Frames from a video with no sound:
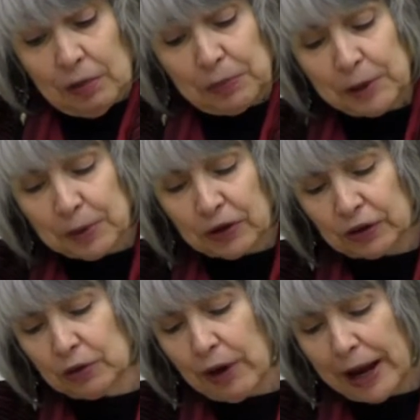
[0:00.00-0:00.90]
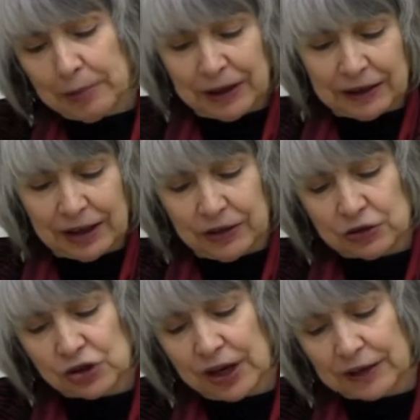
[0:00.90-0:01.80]
People are grabbing at the
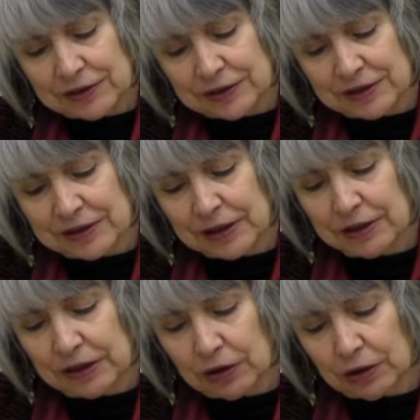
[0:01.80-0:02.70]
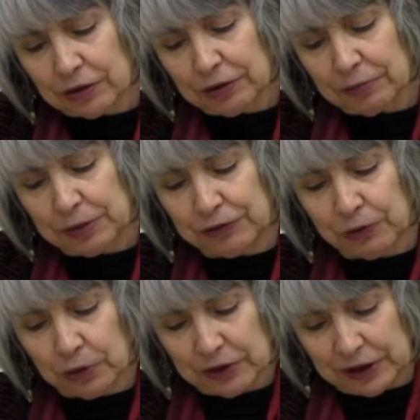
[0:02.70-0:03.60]
chance to see the earth
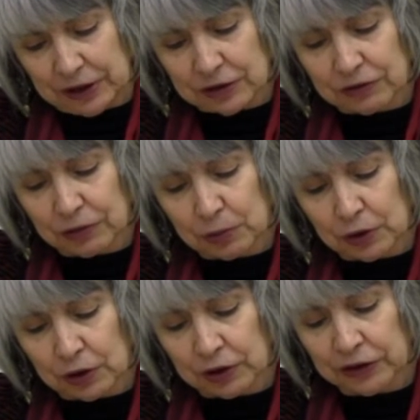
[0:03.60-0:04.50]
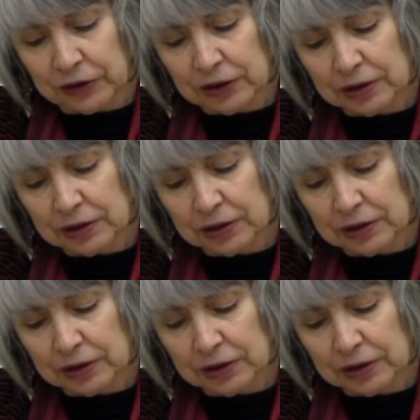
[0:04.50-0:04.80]
before the end of the world